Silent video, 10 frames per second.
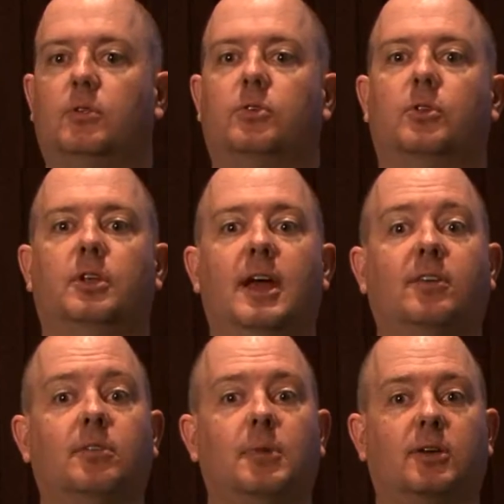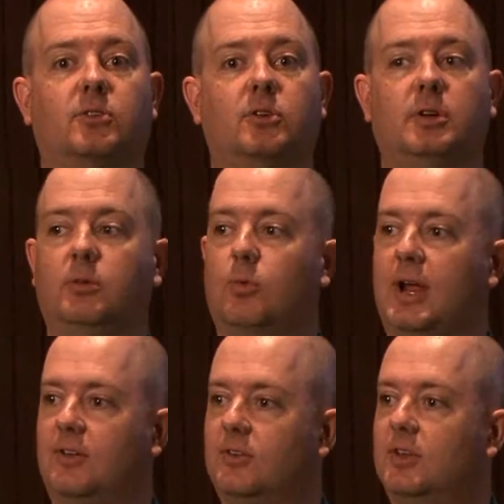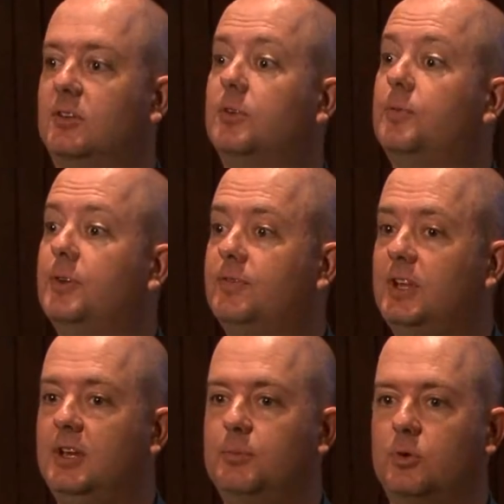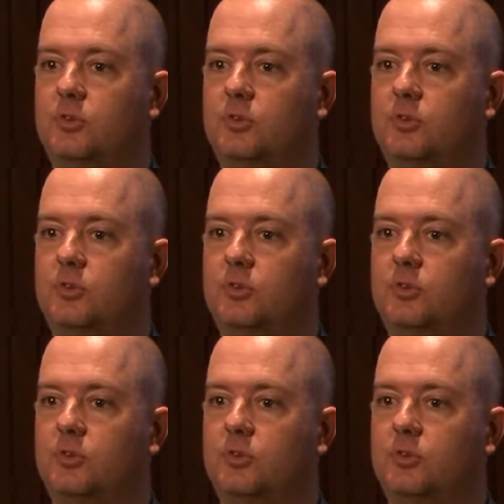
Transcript: So the next semester, he raises it to 15%,